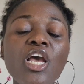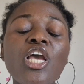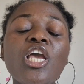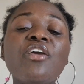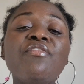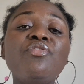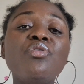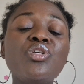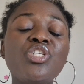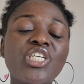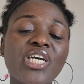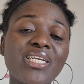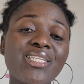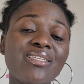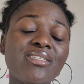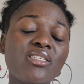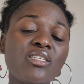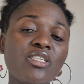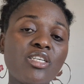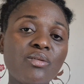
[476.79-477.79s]
If you check the
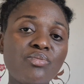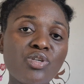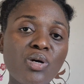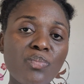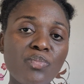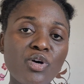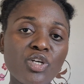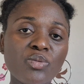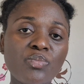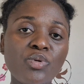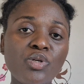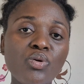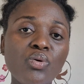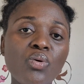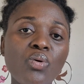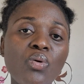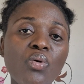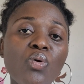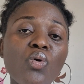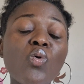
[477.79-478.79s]
description box
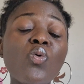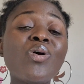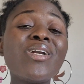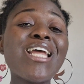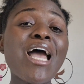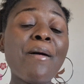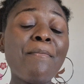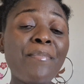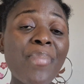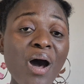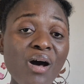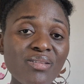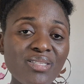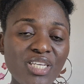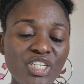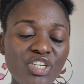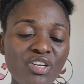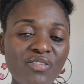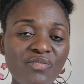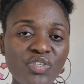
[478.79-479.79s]
below or the about
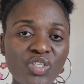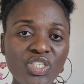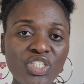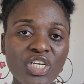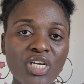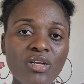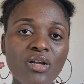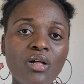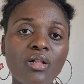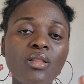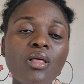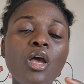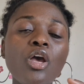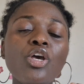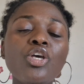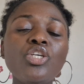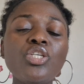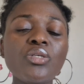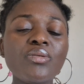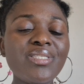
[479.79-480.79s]
section of this channel,
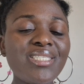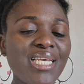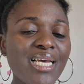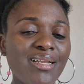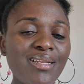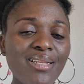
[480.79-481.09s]
you'll see a